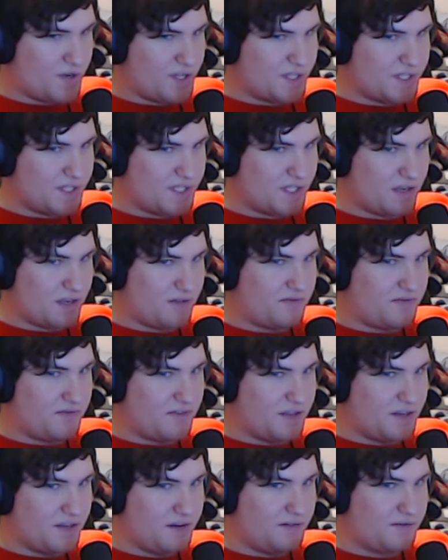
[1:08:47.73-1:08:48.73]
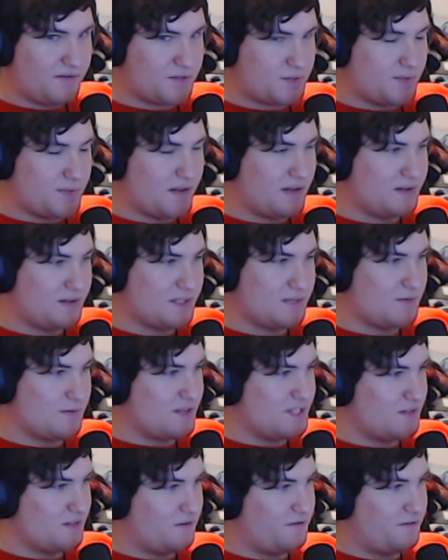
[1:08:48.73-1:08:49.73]
and stuff in Need for Speed at least
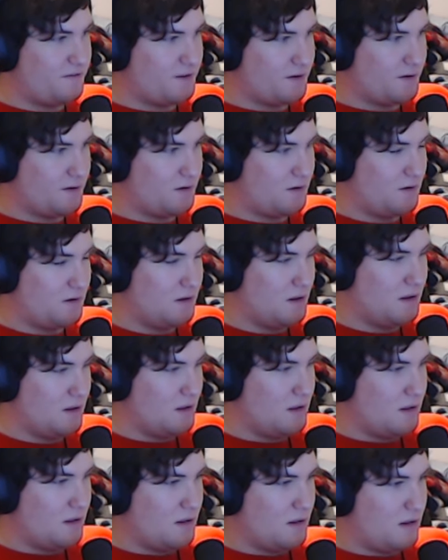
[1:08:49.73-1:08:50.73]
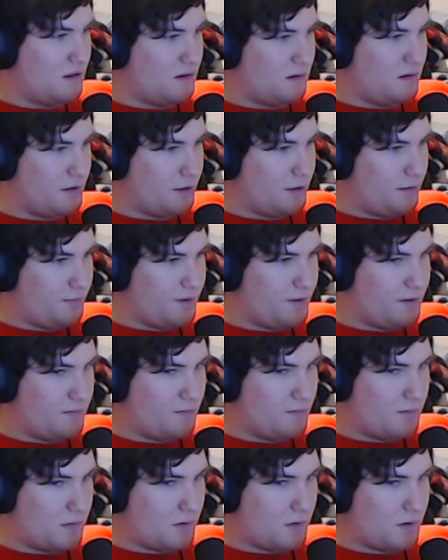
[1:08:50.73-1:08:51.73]
makes you feel a little bit
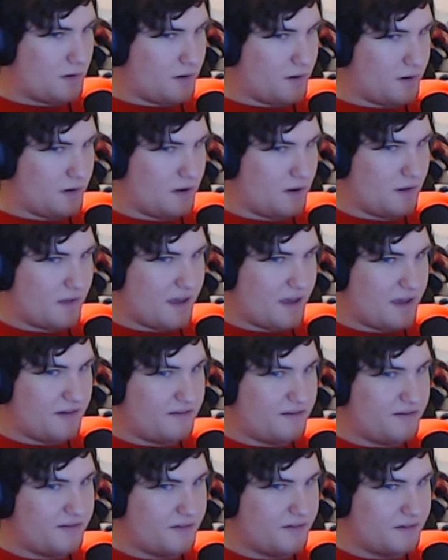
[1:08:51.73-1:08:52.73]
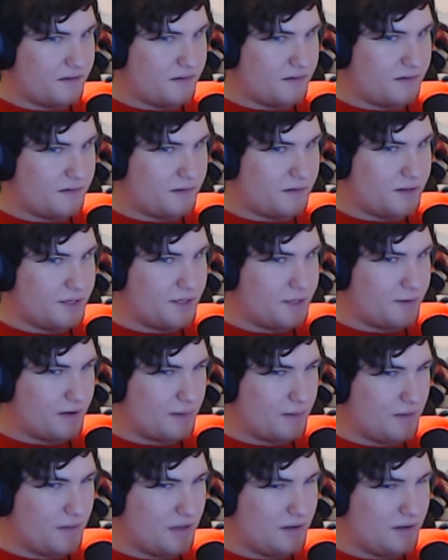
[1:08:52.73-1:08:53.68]
more alive. You know what I mean?